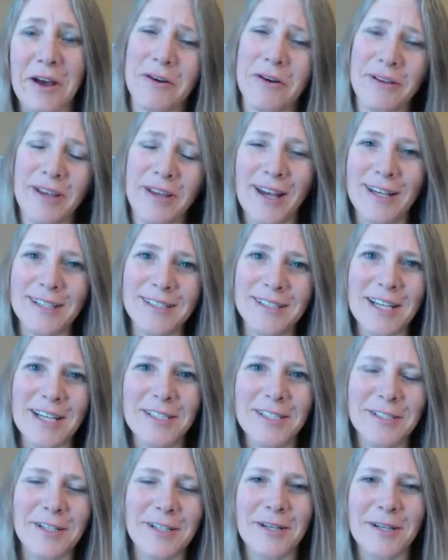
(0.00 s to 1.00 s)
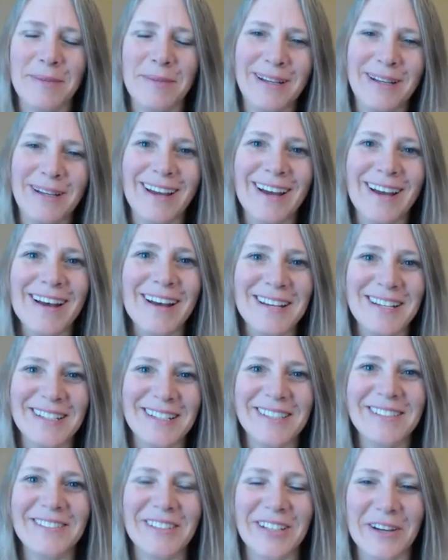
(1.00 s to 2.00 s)
oh yes, I started BNI,
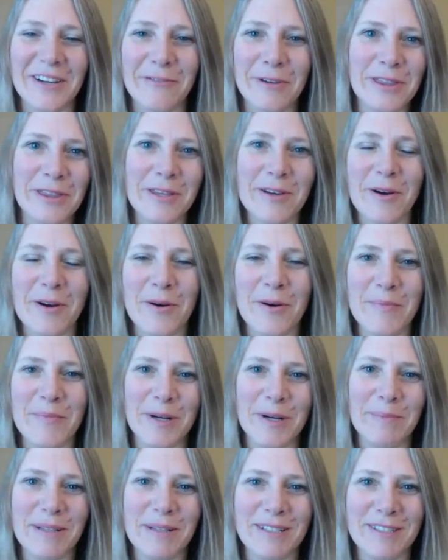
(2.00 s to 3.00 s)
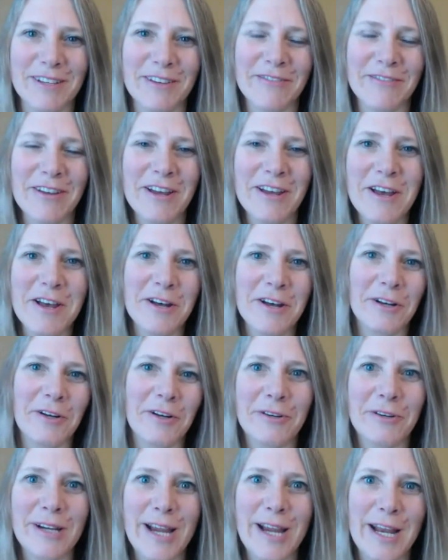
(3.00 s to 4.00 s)
you know, with the whole purpose of
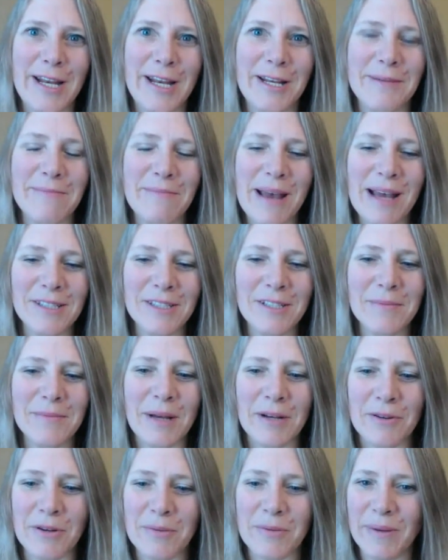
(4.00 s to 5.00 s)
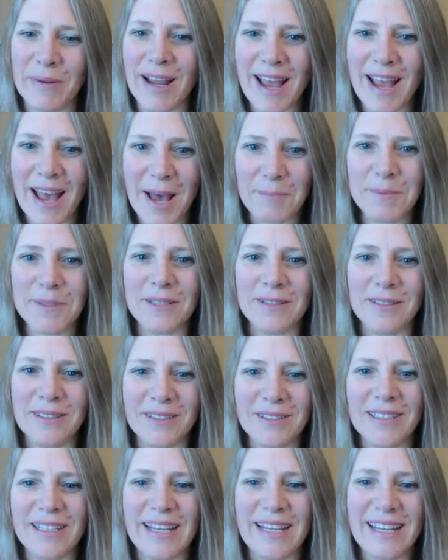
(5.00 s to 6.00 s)
creating a mastermind group. But I
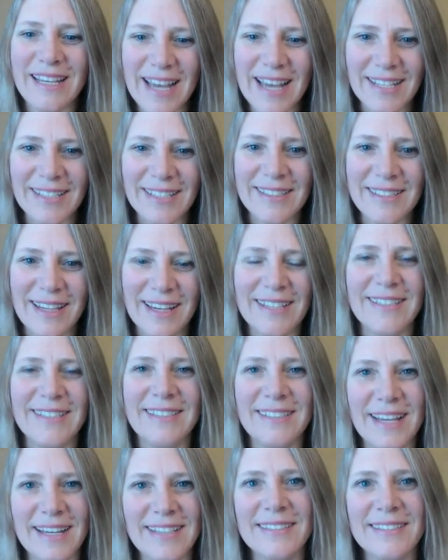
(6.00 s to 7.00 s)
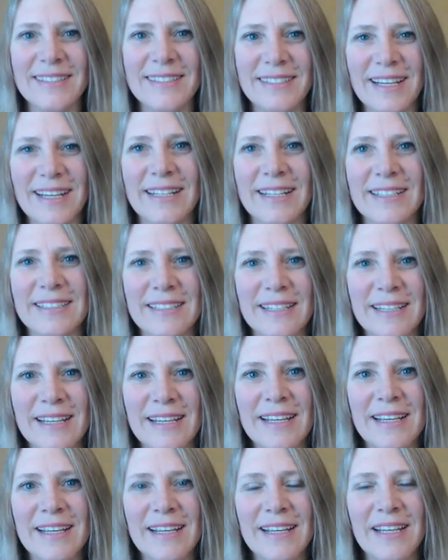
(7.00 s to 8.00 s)
absolutely, yes, and yes.
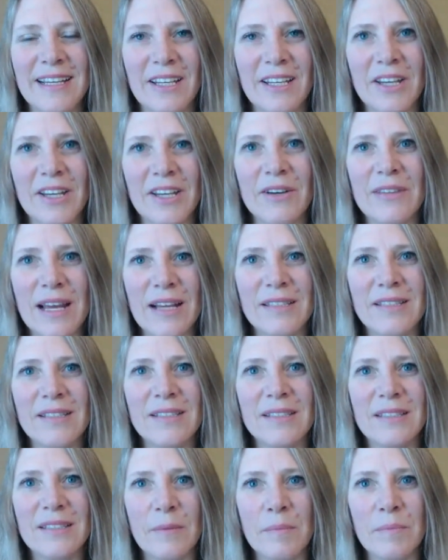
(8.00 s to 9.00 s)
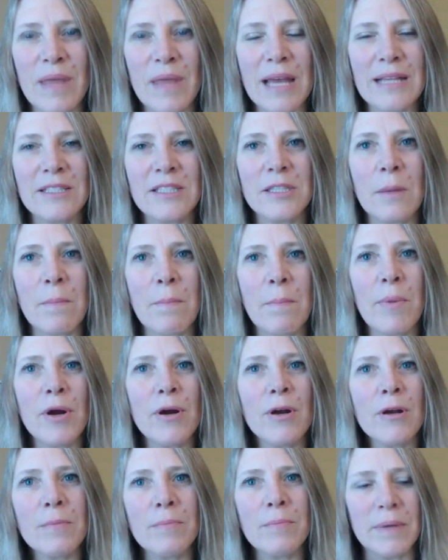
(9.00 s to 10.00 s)
You know, that's the
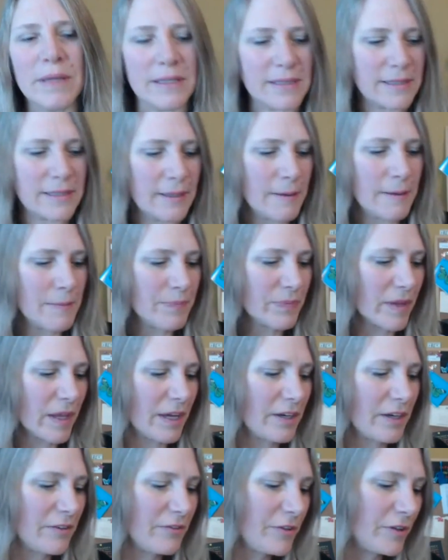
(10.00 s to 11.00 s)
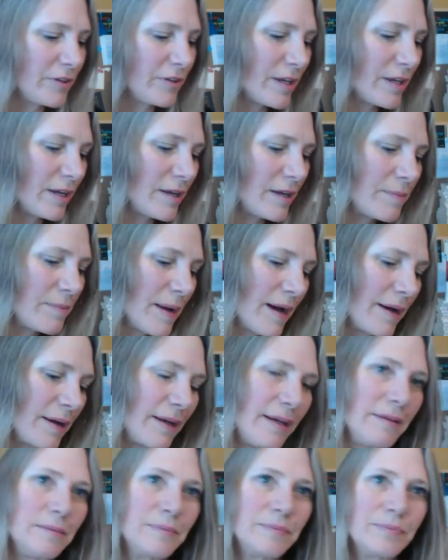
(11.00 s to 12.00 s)
purpose. And if you think about
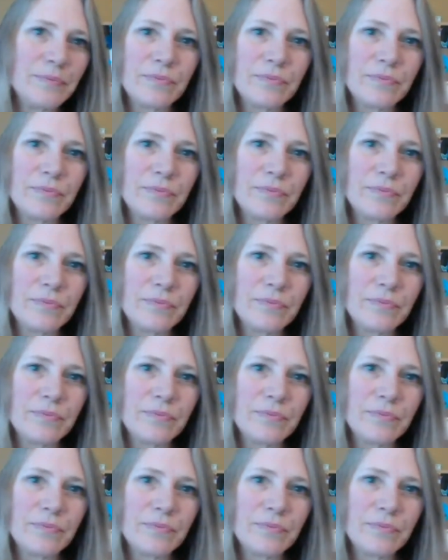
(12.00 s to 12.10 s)
it,